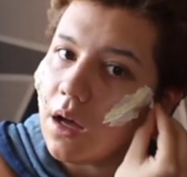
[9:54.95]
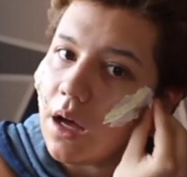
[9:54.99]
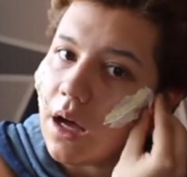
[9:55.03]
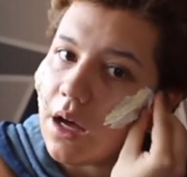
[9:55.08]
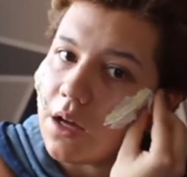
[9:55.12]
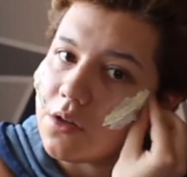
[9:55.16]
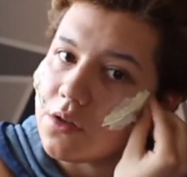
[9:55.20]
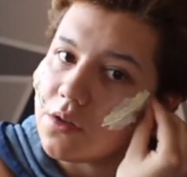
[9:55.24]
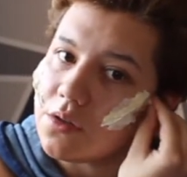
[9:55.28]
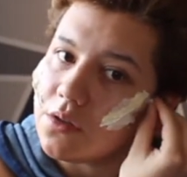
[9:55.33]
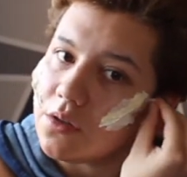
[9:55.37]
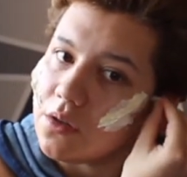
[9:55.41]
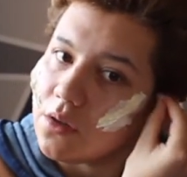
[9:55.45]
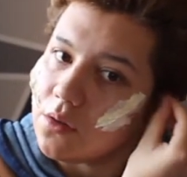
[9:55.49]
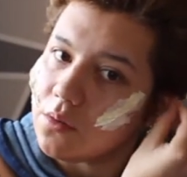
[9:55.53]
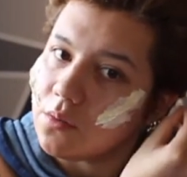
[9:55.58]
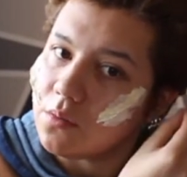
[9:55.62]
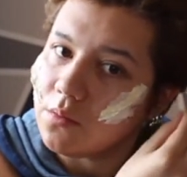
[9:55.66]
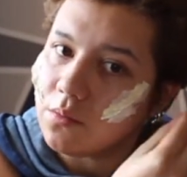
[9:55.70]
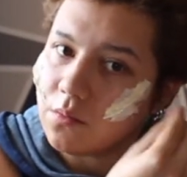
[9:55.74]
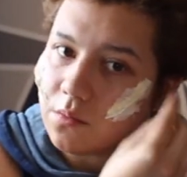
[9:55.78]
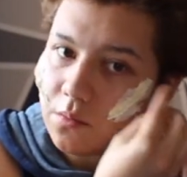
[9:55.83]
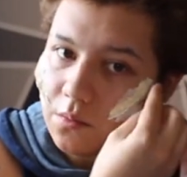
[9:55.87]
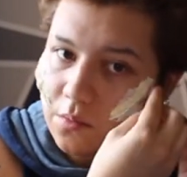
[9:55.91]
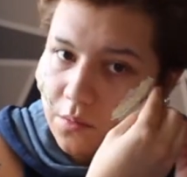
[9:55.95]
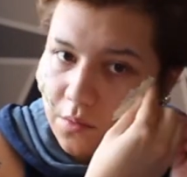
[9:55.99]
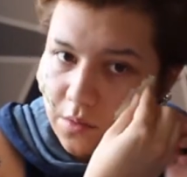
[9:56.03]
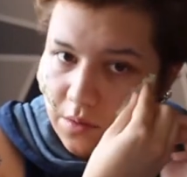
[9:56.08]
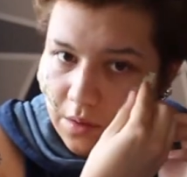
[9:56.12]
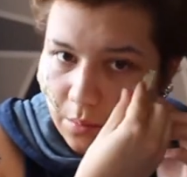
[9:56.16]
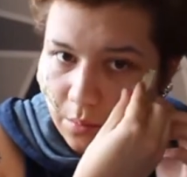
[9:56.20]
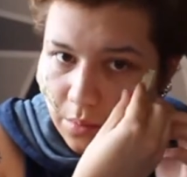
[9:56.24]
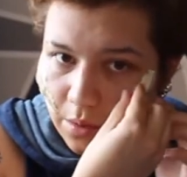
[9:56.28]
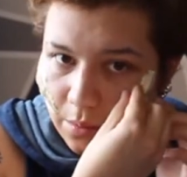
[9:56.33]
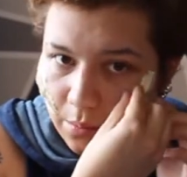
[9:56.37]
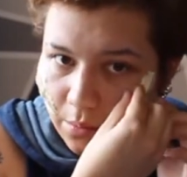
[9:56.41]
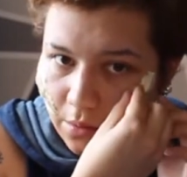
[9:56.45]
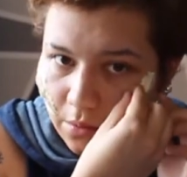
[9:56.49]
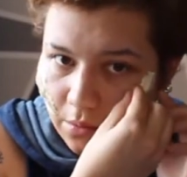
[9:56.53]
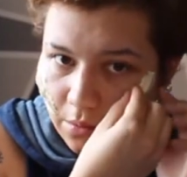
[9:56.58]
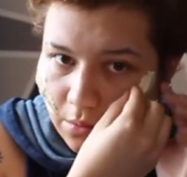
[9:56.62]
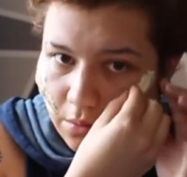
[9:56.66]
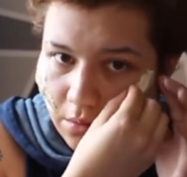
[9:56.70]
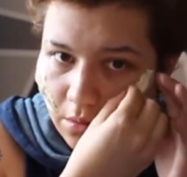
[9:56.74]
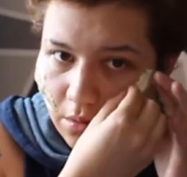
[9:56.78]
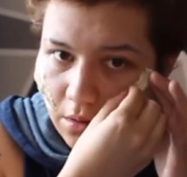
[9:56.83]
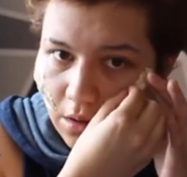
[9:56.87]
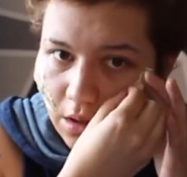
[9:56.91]
I just knew some people
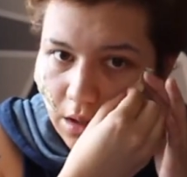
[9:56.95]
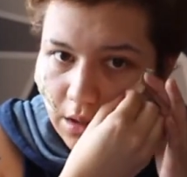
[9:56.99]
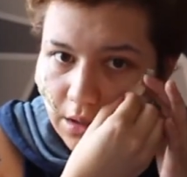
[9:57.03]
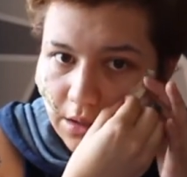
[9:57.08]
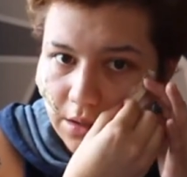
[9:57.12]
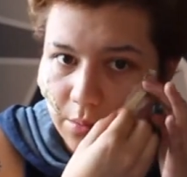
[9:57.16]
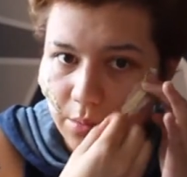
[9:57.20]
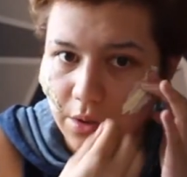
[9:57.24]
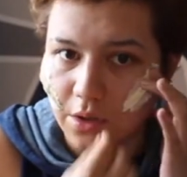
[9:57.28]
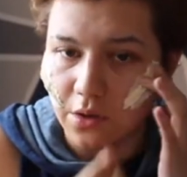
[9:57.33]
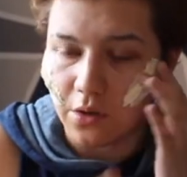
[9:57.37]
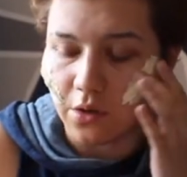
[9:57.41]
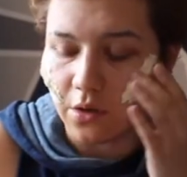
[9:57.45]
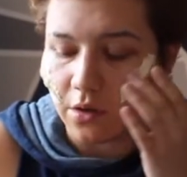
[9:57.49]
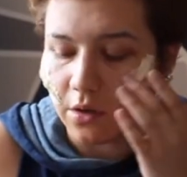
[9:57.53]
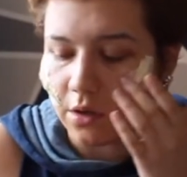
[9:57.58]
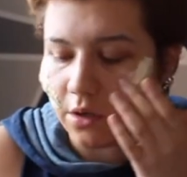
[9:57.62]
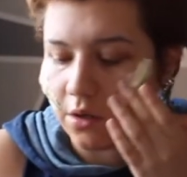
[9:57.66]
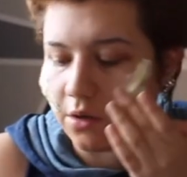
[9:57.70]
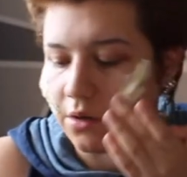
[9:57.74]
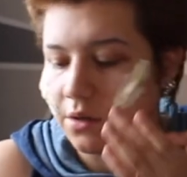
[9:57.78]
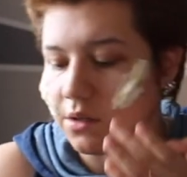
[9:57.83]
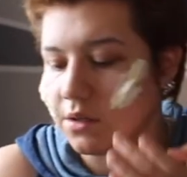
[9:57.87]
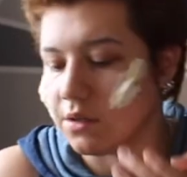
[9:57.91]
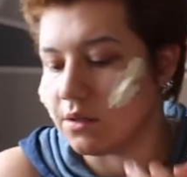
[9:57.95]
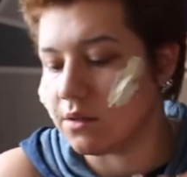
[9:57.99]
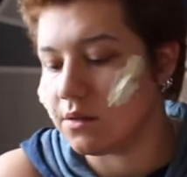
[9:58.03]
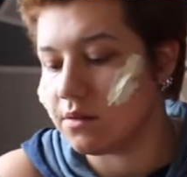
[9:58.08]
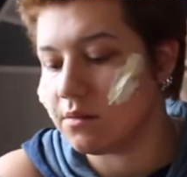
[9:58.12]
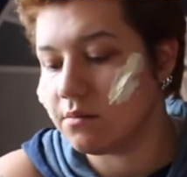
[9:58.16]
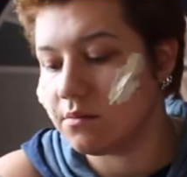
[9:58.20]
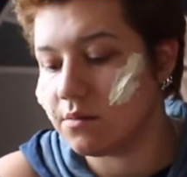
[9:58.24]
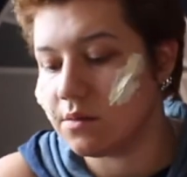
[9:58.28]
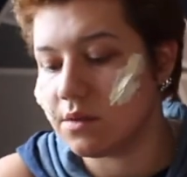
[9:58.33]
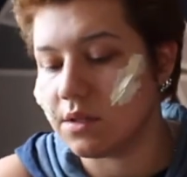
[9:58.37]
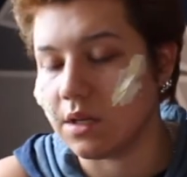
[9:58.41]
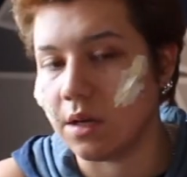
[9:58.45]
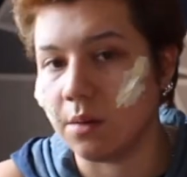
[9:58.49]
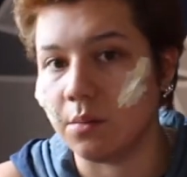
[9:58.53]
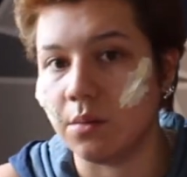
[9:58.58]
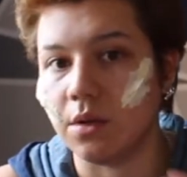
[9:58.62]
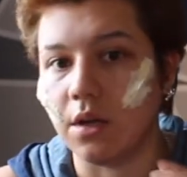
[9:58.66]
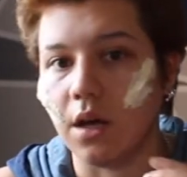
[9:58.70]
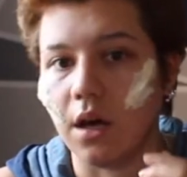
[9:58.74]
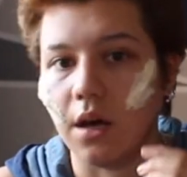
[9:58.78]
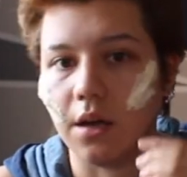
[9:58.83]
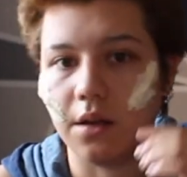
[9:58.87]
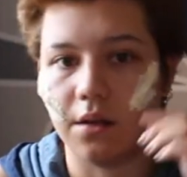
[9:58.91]
a little bit earlier and some
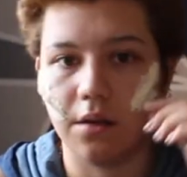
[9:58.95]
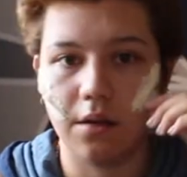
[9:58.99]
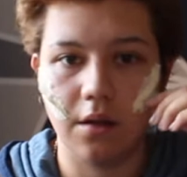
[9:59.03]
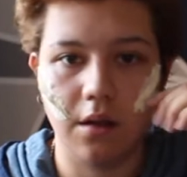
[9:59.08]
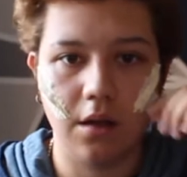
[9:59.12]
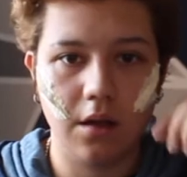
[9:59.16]
not.